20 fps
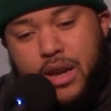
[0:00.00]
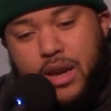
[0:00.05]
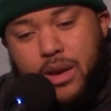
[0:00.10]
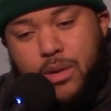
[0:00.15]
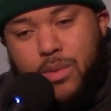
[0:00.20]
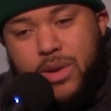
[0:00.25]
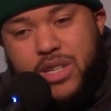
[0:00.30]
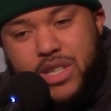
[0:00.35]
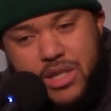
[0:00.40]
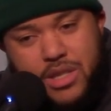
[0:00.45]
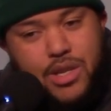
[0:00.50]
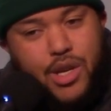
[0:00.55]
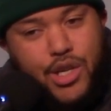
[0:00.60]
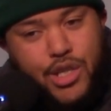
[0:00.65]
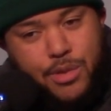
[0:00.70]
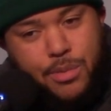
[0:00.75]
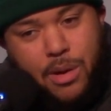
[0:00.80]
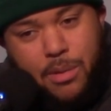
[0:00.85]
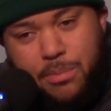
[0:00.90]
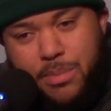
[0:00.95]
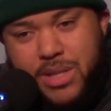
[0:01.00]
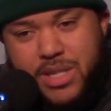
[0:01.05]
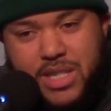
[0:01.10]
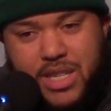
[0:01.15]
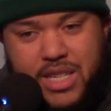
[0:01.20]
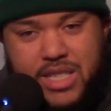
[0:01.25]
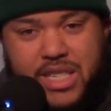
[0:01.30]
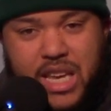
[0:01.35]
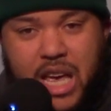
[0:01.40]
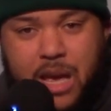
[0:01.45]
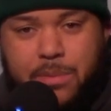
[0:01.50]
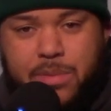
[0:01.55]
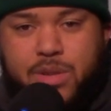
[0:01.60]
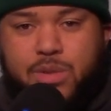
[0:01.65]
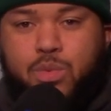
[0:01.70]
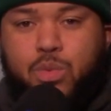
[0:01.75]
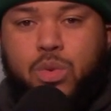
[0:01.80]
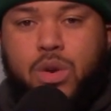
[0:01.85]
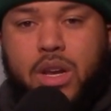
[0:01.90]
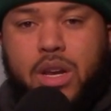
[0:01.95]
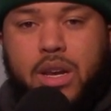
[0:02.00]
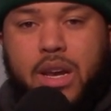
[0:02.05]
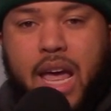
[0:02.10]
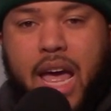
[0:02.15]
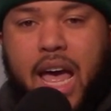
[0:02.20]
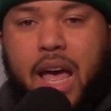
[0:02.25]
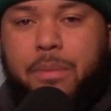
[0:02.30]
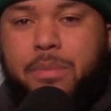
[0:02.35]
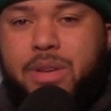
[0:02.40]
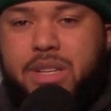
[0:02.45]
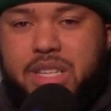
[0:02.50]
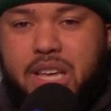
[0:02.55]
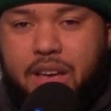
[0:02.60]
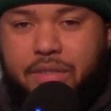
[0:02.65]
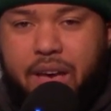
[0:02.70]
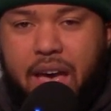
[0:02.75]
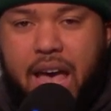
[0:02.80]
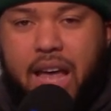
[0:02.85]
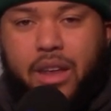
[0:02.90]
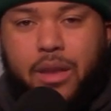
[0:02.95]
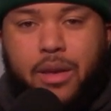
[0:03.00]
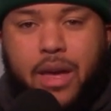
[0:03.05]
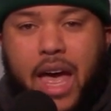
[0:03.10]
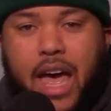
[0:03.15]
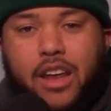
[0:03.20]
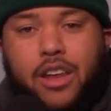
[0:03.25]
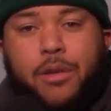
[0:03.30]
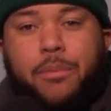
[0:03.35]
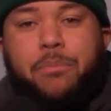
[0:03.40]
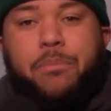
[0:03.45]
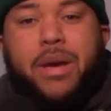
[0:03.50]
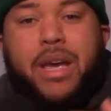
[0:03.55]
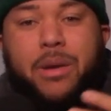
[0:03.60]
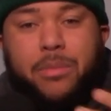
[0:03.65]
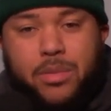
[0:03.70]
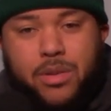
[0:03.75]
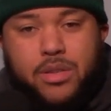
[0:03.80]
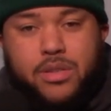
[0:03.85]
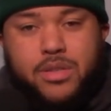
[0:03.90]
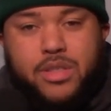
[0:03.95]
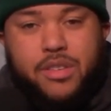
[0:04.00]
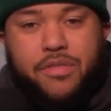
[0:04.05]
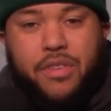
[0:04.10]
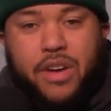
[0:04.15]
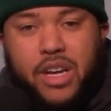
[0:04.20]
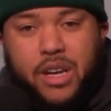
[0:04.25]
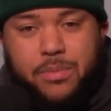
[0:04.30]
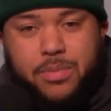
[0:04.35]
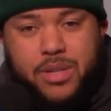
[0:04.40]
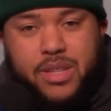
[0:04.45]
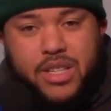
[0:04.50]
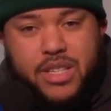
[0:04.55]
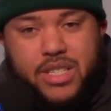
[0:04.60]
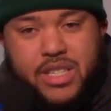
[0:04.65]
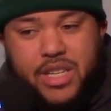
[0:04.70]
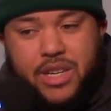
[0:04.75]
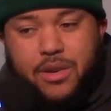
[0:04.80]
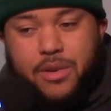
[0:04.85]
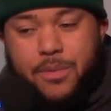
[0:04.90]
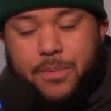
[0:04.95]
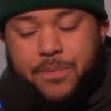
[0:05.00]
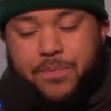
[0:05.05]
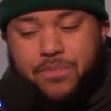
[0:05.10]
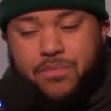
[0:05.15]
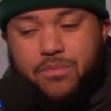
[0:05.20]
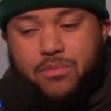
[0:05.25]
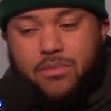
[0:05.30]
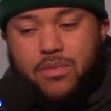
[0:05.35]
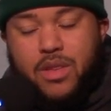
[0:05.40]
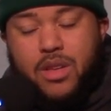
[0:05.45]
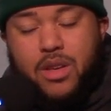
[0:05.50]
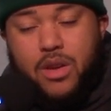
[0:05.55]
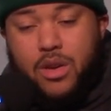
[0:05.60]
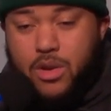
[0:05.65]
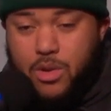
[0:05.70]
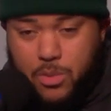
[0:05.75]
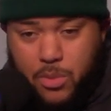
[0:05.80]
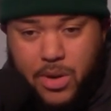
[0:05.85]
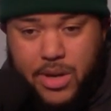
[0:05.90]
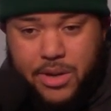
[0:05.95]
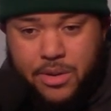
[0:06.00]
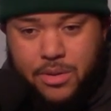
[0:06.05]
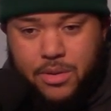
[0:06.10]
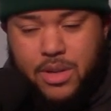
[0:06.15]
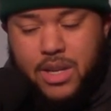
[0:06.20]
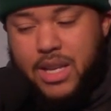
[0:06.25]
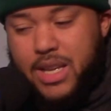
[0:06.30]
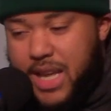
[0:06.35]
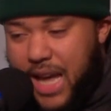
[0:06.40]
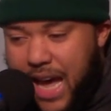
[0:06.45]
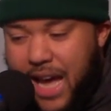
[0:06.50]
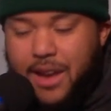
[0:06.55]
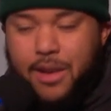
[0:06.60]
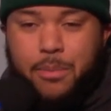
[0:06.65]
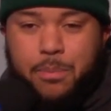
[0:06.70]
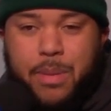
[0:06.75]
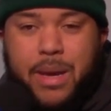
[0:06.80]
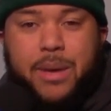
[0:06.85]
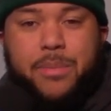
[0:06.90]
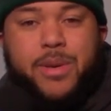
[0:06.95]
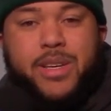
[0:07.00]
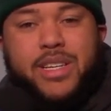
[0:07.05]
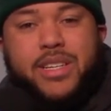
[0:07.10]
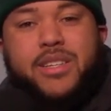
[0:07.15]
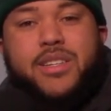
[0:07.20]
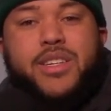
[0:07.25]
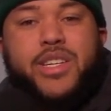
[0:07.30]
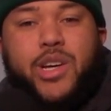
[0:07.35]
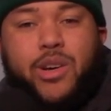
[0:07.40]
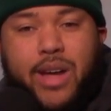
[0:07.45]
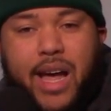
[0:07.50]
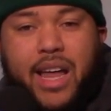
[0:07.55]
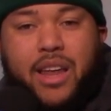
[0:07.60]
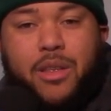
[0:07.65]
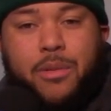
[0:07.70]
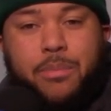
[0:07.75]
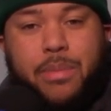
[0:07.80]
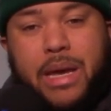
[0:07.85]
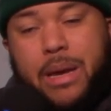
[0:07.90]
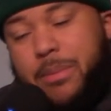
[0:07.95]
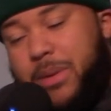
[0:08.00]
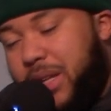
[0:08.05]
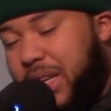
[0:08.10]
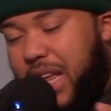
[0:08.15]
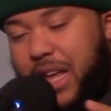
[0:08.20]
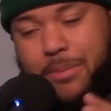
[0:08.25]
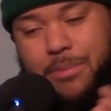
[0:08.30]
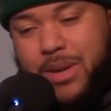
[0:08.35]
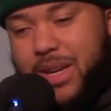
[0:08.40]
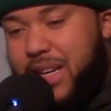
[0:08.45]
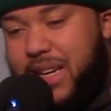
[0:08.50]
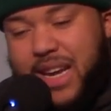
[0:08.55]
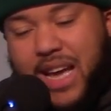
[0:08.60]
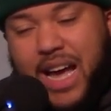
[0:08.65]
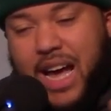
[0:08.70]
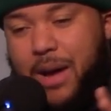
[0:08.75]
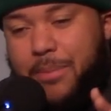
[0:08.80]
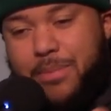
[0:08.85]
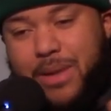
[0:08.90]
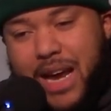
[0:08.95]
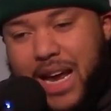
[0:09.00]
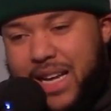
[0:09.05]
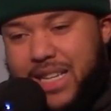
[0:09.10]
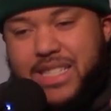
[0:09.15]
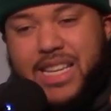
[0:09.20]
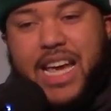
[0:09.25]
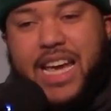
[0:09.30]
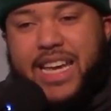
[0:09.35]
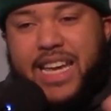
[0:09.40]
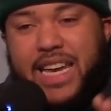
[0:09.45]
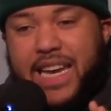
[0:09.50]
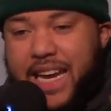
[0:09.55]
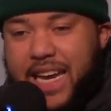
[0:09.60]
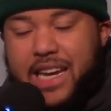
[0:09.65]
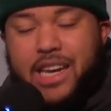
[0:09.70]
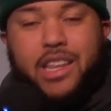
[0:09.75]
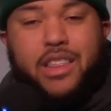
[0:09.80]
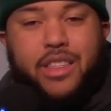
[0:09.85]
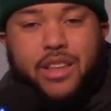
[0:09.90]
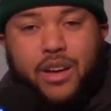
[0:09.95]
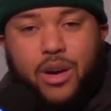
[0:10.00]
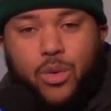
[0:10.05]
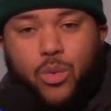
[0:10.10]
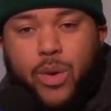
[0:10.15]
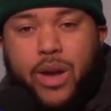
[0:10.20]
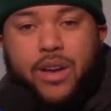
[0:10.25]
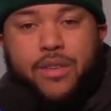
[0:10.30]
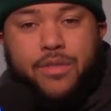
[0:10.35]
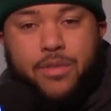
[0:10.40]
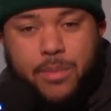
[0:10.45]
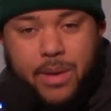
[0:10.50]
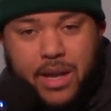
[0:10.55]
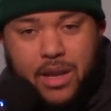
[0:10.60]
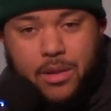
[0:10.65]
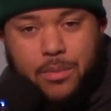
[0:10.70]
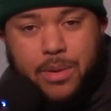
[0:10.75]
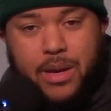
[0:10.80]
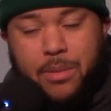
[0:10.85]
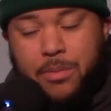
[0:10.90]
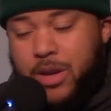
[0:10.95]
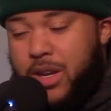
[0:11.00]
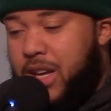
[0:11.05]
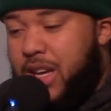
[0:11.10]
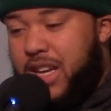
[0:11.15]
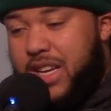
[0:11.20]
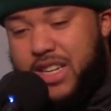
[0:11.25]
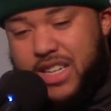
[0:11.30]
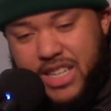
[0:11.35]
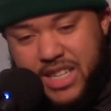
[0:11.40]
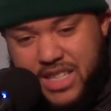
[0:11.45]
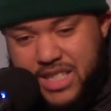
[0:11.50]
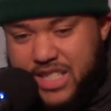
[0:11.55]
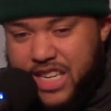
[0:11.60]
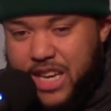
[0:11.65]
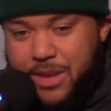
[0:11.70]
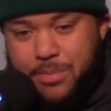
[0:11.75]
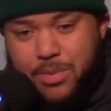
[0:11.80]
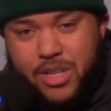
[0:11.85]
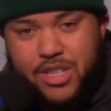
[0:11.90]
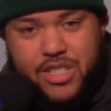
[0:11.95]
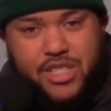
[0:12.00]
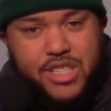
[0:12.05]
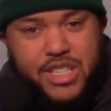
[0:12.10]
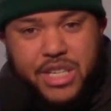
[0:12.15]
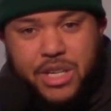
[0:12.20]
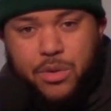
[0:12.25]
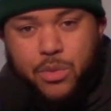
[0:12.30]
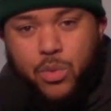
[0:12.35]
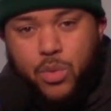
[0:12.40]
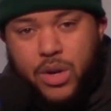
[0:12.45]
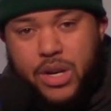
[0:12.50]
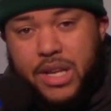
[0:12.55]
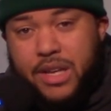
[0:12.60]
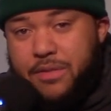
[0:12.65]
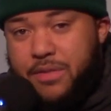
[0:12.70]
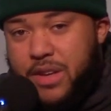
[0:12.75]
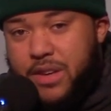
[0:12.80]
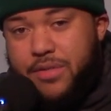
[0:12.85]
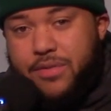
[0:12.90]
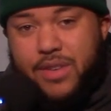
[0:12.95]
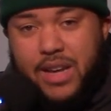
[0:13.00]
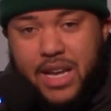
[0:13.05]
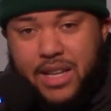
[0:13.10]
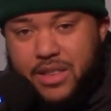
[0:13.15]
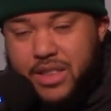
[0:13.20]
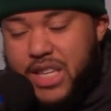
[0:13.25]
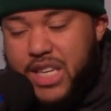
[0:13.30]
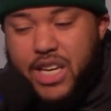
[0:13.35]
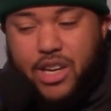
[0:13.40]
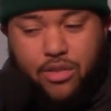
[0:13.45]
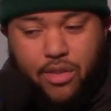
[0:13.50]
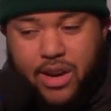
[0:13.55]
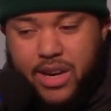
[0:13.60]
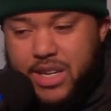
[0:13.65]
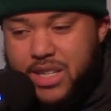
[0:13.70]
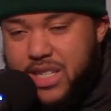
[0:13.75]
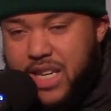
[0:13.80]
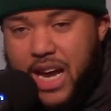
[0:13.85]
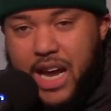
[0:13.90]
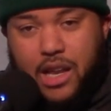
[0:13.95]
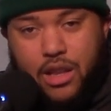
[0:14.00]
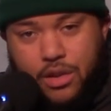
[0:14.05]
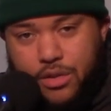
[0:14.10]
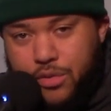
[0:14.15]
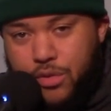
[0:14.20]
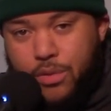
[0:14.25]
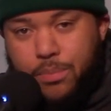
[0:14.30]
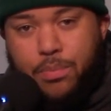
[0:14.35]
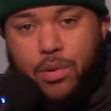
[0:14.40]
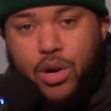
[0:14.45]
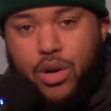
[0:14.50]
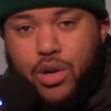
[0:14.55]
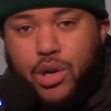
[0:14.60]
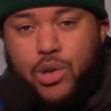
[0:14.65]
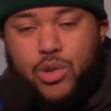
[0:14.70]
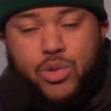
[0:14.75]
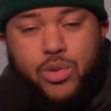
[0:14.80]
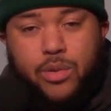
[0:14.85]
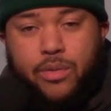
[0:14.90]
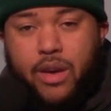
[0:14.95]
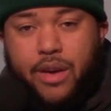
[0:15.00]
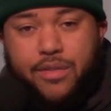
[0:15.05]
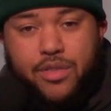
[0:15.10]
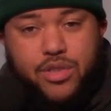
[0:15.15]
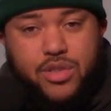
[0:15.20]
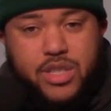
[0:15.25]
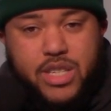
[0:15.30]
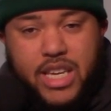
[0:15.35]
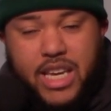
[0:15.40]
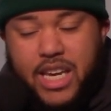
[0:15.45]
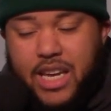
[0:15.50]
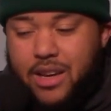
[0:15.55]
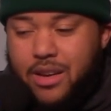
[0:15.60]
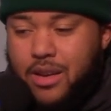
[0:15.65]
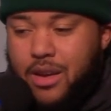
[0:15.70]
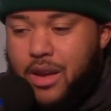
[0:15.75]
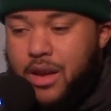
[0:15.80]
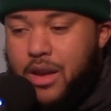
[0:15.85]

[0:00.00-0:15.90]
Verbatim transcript: We just talked about Michigan's habits. What habits have Alabama developed this year? Well, Alabama is still Alabama. Let me not, I'm not taking anything away from Alabama. Nick Saban is still one of, if not the greatest college football coach we've ever seen.